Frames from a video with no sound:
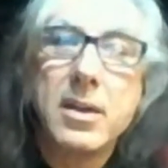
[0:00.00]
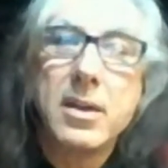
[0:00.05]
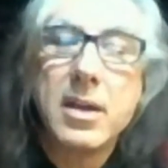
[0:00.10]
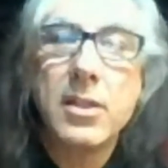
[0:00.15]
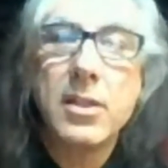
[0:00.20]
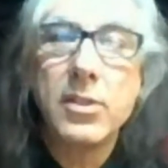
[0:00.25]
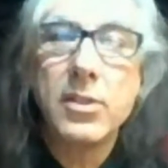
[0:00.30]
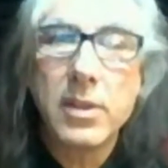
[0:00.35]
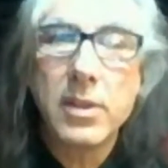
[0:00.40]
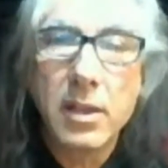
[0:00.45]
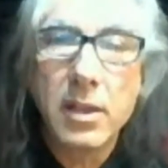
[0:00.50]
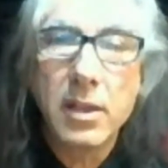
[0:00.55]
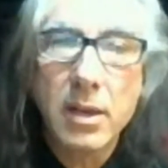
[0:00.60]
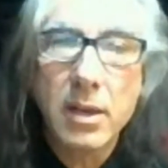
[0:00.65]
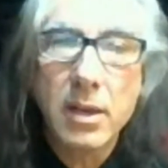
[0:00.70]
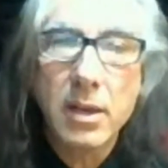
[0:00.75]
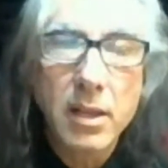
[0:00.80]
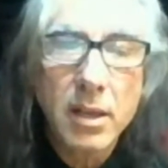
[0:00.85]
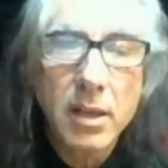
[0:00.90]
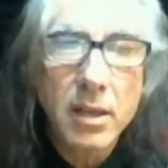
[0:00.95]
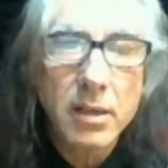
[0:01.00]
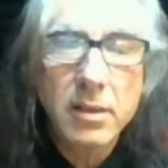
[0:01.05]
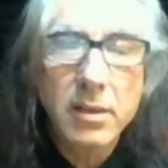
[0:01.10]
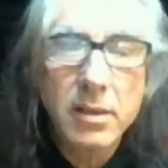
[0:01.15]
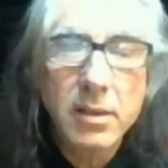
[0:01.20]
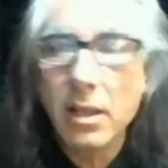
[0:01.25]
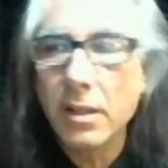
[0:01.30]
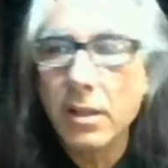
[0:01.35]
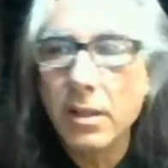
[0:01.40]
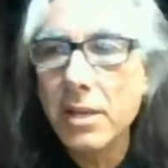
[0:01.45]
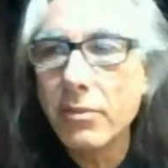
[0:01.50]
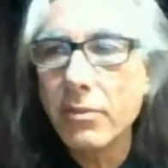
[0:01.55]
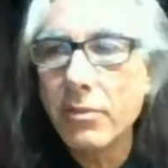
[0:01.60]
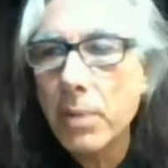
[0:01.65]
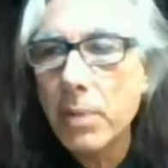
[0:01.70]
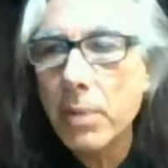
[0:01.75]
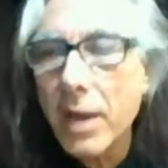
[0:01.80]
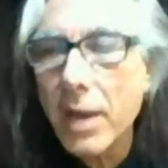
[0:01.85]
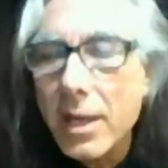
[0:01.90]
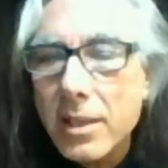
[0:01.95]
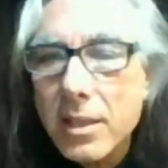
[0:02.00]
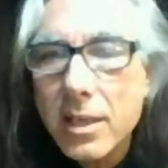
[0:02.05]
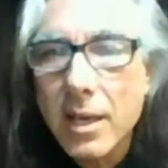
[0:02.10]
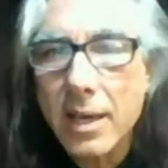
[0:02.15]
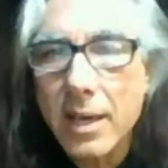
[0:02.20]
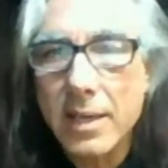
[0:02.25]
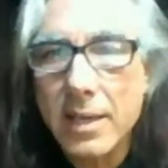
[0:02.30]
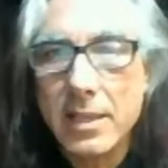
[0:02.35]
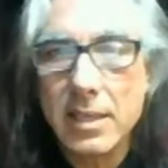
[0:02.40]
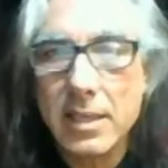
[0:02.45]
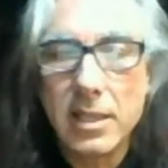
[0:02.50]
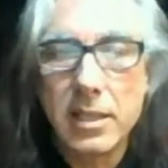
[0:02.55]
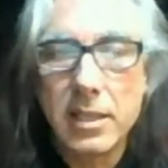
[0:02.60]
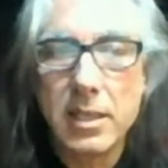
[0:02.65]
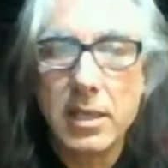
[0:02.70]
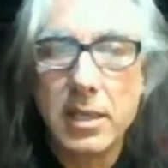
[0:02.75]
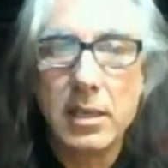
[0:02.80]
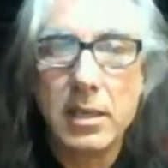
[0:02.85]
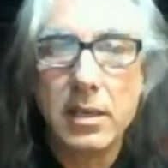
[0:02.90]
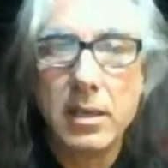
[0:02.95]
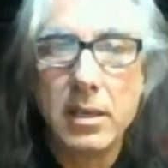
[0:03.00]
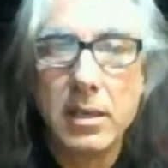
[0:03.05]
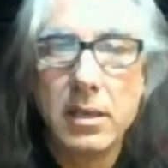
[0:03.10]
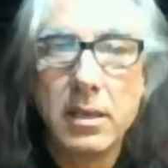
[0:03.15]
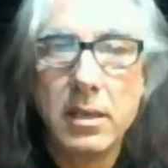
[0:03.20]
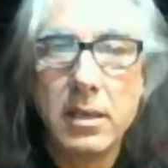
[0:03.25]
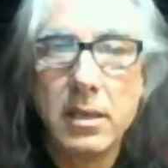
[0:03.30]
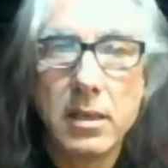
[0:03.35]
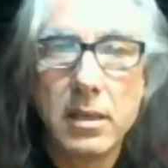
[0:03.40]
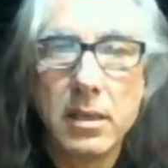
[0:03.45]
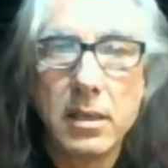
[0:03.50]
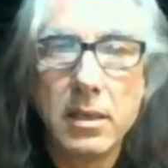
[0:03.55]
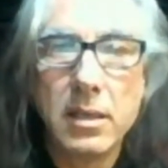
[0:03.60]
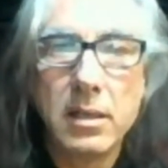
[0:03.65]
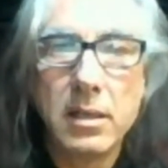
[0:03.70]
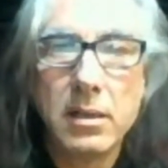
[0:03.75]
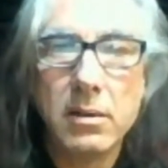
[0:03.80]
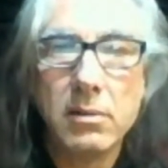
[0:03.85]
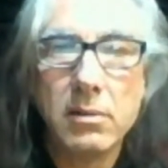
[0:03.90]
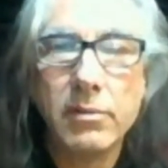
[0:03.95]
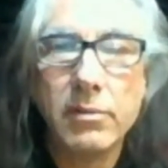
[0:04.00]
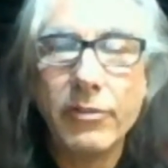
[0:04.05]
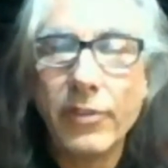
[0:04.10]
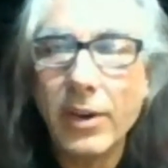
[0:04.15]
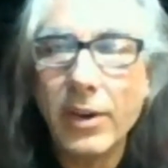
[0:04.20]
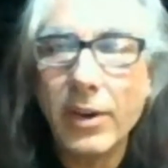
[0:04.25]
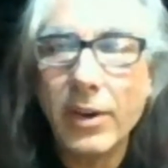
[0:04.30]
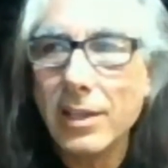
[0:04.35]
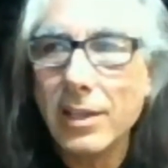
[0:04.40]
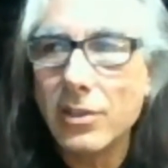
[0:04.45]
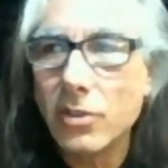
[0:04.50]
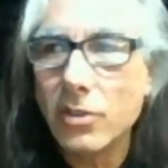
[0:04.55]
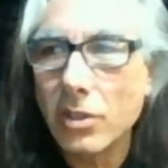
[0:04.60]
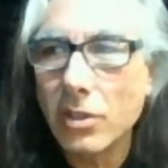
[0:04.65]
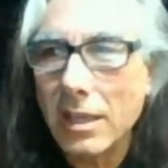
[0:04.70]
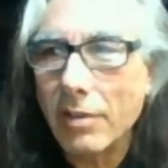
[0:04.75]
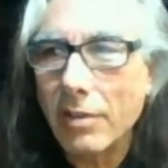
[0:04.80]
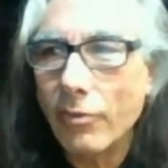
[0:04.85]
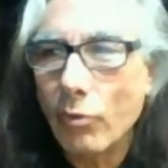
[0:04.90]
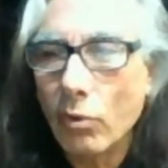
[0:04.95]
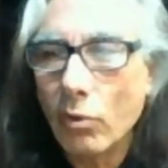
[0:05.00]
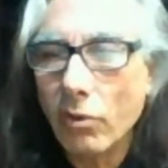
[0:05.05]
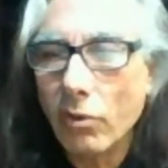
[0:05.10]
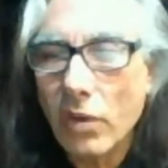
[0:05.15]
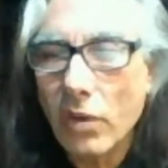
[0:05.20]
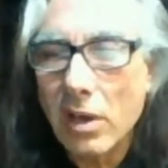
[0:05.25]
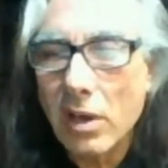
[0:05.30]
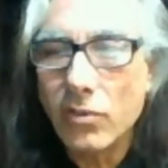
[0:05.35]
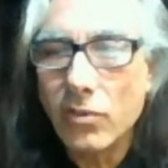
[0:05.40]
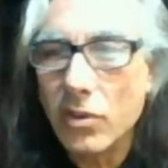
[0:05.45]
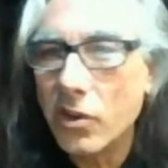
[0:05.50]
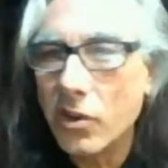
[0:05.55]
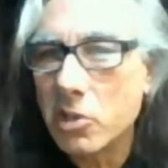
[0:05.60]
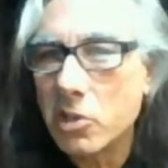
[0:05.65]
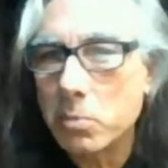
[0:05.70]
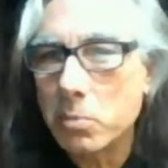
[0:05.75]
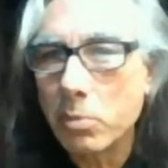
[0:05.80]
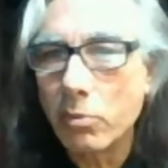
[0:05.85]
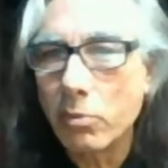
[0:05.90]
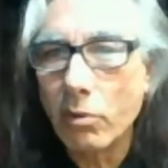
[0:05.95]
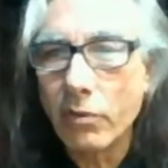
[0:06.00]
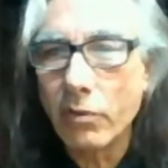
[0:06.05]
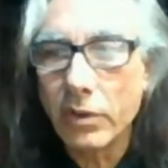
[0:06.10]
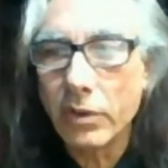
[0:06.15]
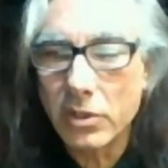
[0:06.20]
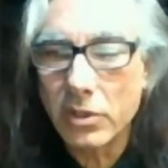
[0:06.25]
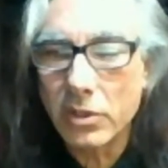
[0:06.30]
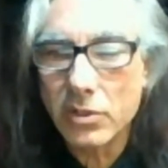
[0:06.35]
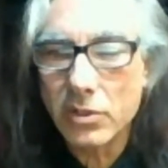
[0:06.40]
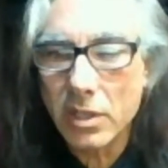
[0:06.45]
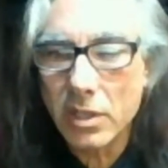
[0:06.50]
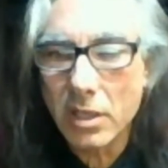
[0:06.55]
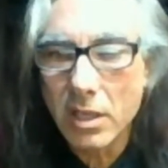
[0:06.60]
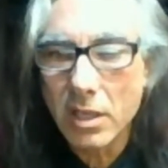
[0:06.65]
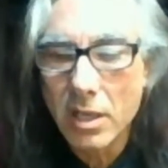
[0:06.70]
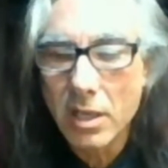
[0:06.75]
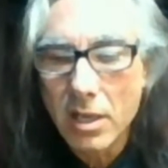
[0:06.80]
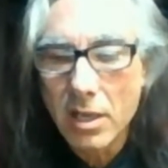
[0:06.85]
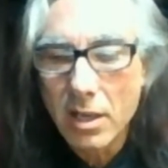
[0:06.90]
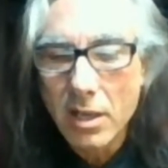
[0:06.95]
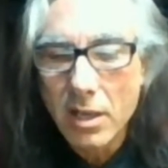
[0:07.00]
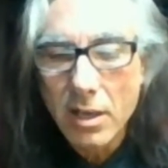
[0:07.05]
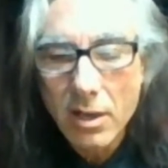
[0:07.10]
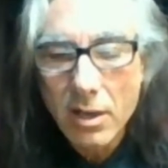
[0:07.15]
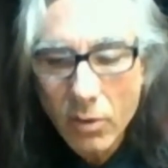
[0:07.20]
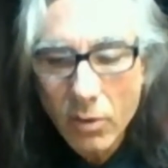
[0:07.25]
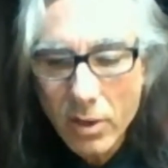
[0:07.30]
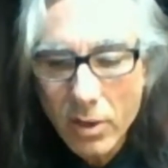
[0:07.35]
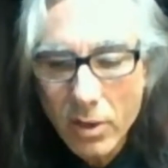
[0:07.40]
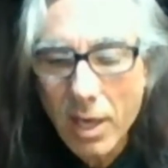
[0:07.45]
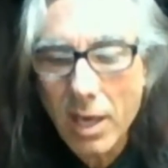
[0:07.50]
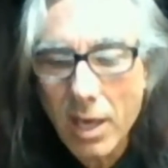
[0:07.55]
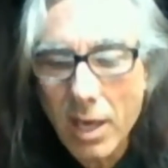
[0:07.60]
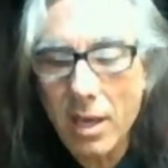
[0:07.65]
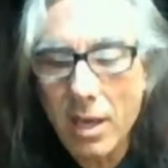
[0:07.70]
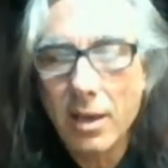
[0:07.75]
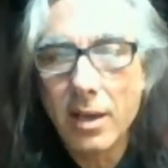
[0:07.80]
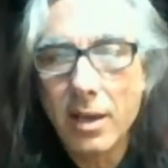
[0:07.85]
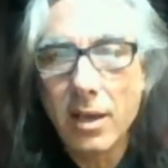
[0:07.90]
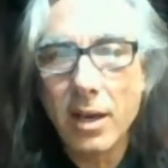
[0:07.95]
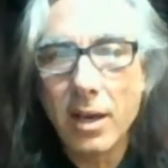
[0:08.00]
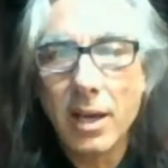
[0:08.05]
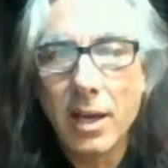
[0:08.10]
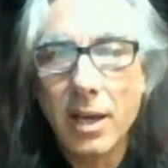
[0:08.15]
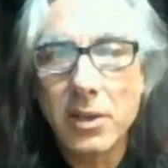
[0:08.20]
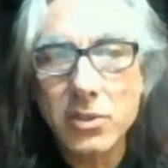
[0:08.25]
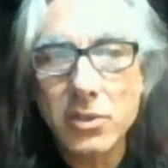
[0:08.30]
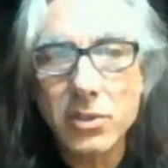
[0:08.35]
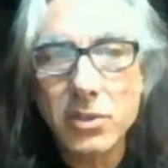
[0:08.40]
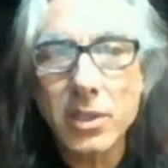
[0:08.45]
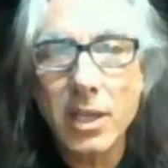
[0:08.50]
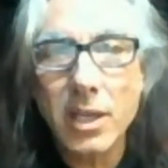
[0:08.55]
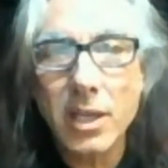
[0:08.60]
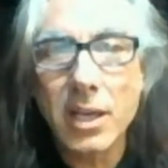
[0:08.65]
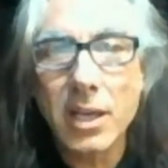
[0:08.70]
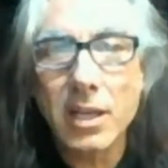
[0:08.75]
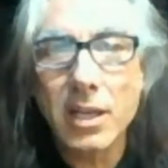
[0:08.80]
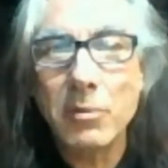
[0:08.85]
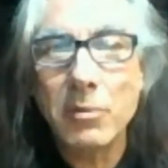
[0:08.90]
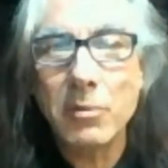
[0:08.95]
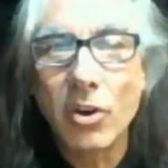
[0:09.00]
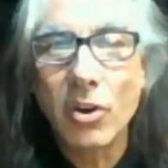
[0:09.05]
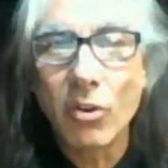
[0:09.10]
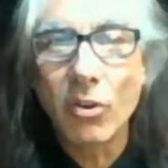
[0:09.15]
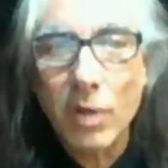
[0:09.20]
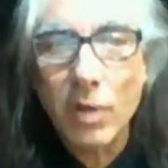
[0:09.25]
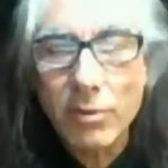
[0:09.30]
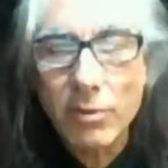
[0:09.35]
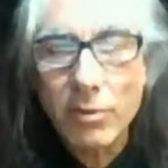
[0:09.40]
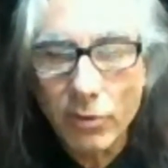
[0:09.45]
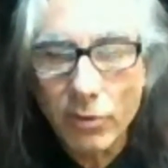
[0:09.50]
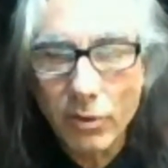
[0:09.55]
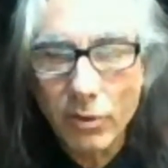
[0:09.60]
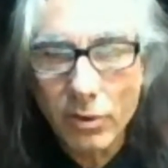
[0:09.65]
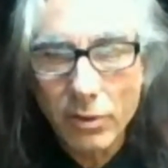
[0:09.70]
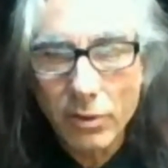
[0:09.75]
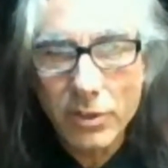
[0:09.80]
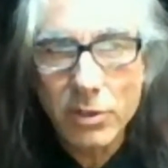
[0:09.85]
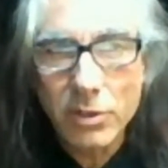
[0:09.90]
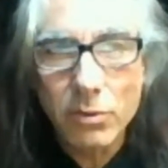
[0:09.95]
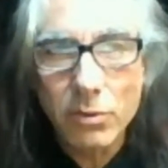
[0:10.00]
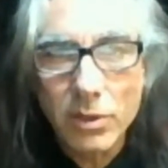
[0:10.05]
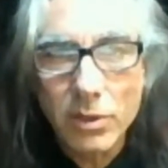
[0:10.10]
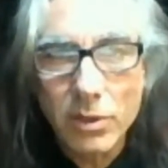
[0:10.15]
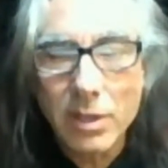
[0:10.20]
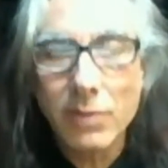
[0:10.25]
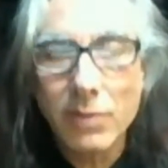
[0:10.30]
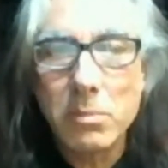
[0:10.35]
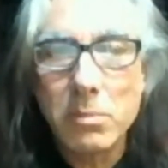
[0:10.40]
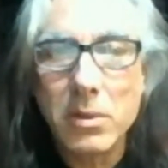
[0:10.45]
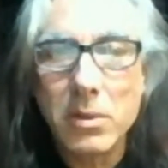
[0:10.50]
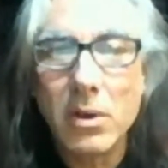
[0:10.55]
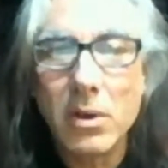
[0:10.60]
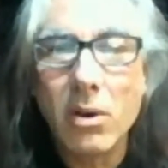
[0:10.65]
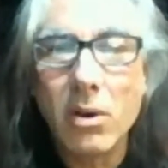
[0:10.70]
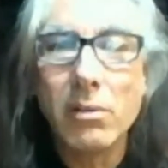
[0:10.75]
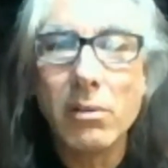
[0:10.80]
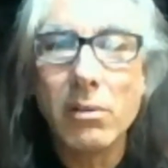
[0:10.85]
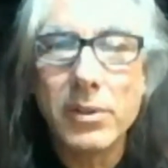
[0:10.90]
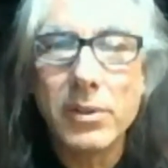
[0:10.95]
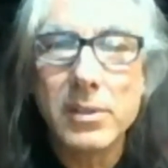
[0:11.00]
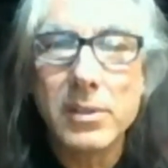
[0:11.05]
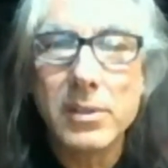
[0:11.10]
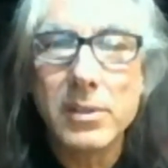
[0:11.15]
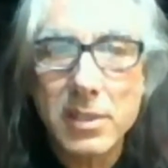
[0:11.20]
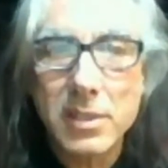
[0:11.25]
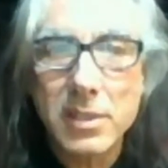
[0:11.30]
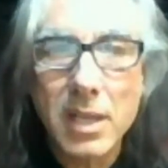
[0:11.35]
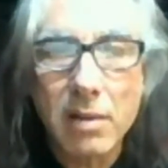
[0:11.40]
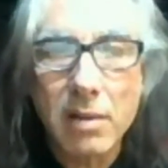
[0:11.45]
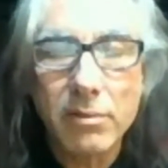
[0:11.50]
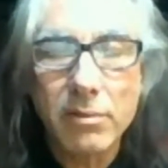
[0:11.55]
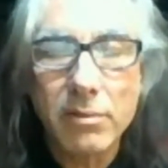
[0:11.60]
And then Dell never paid the guy anything, you know. And finally, it took like 4 or 5 years before Victor said, "Okay, I understand. I'm grateful that you've given me all of this stuff,